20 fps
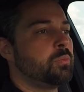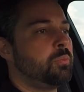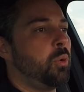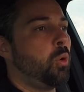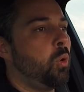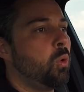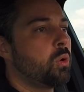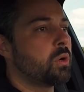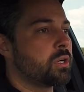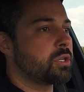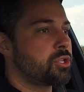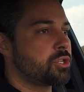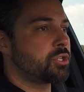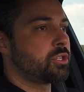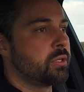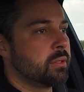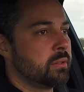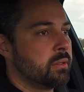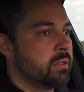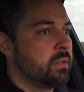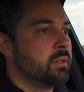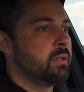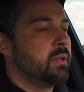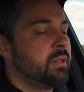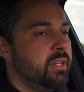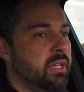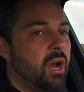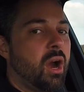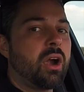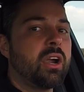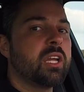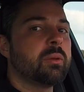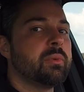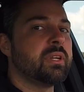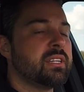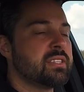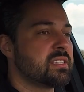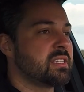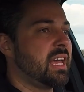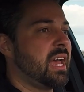Porsche. The
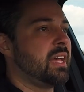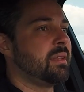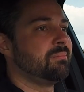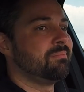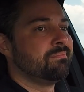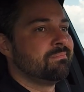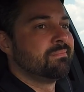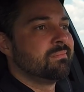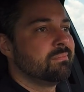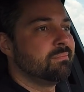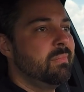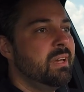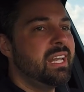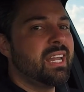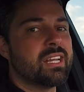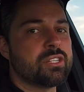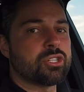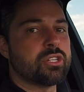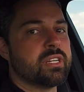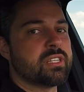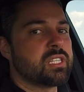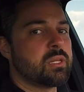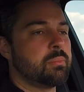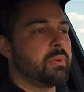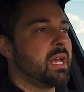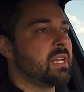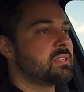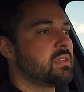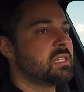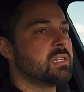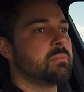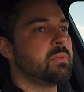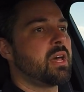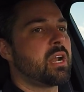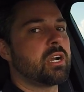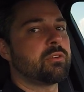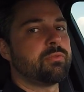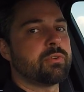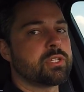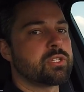argument is that mid-engine is the best. Doesn't
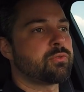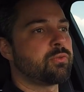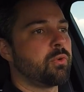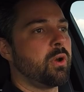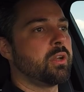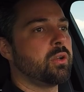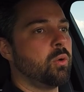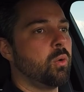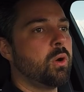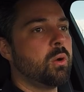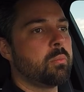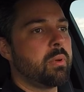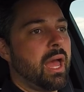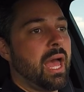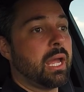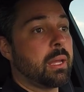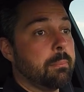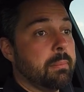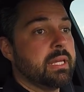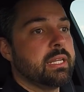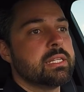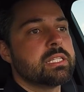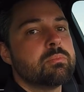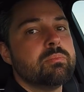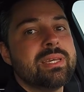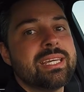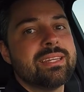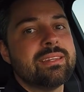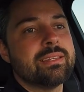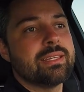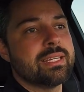matter if it's front or back. Mid is mid.